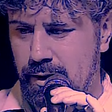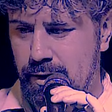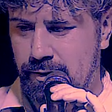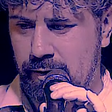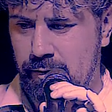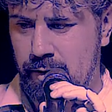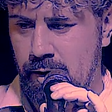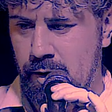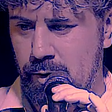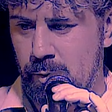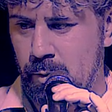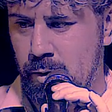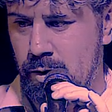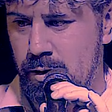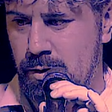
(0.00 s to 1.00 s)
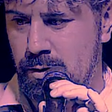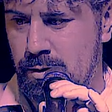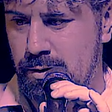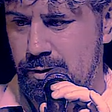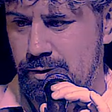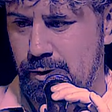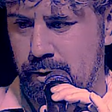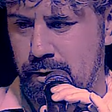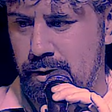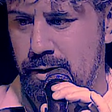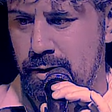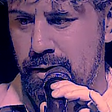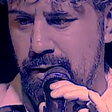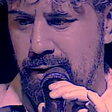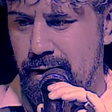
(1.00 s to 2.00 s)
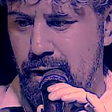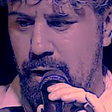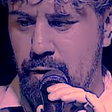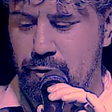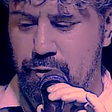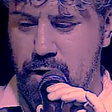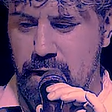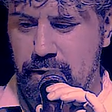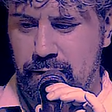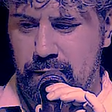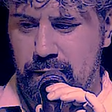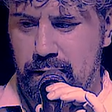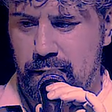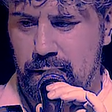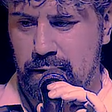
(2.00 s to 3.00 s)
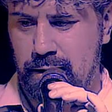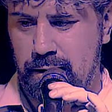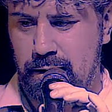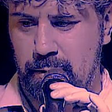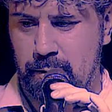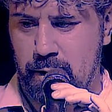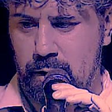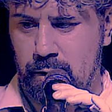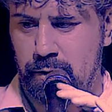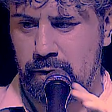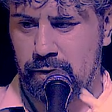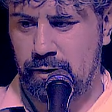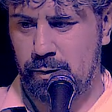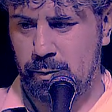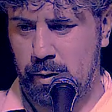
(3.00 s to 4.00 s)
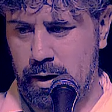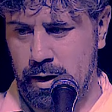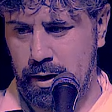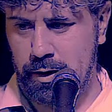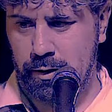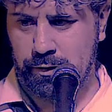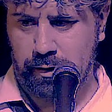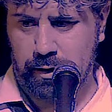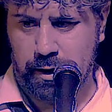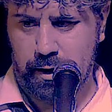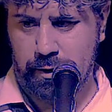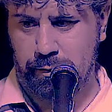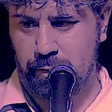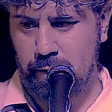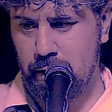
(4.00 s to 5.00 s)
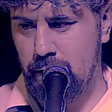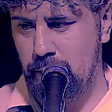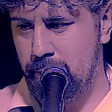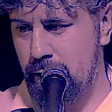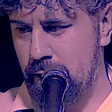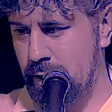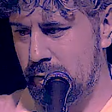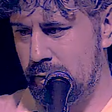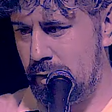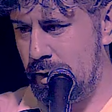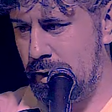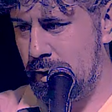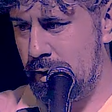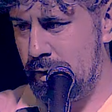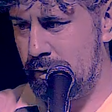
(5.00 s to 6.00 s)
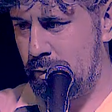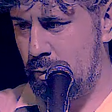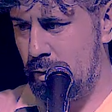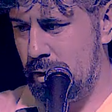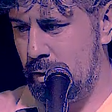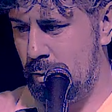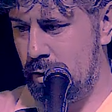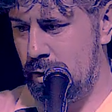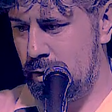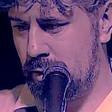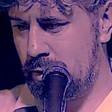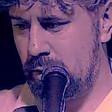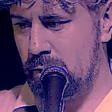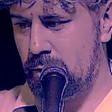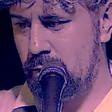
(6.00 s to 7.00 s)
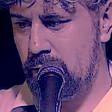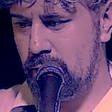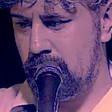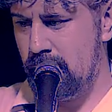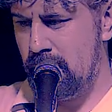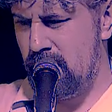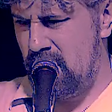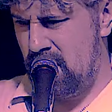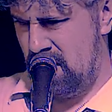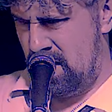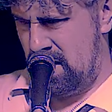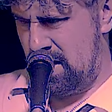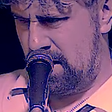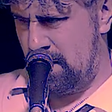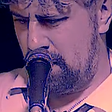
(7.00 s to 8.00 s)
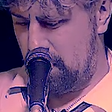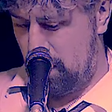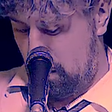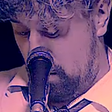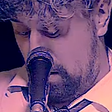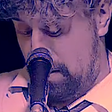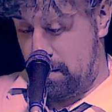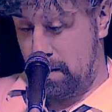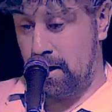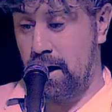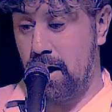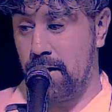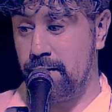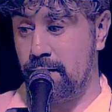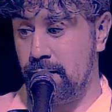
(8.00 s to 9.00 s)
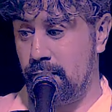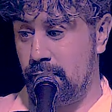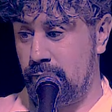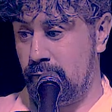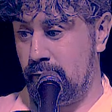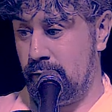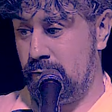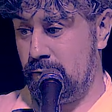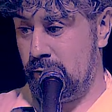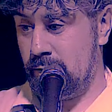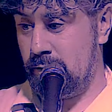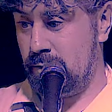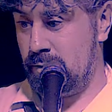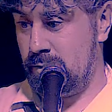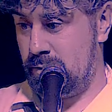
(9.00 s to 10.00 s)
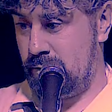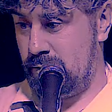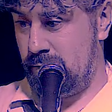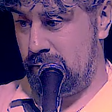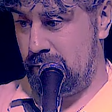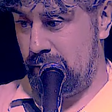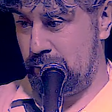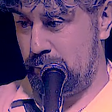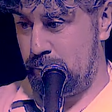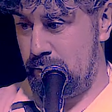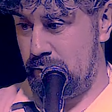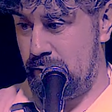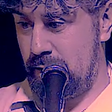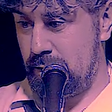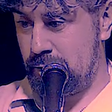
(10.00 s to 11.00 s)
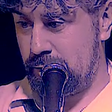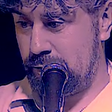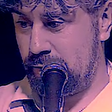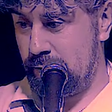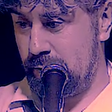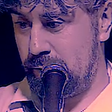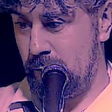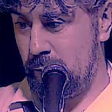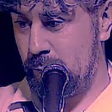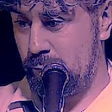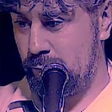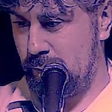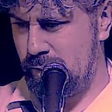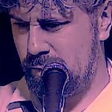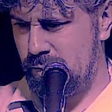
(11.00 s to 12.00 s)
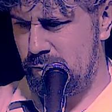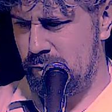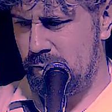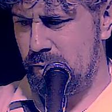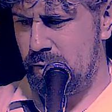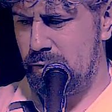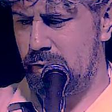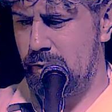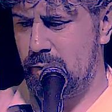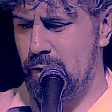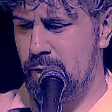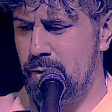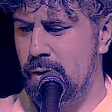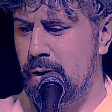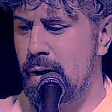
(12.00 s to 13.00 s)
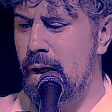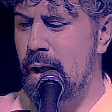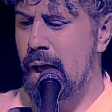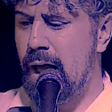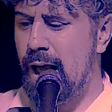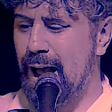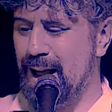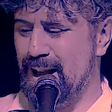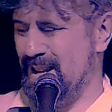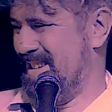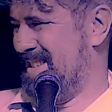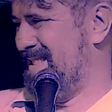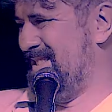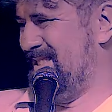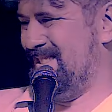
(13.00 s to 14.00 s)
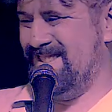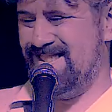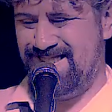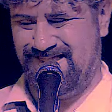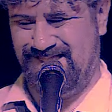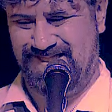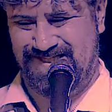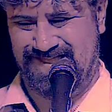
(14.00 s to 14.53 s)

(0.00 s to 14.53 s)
Let's have another one. Sorry. Rendia. Here we go. This is where I used to live uh, back in Thailand quite a while ago. Uh, I'm not wearing my glasses, I see, so that was pretentious in the first place. So that's how we go.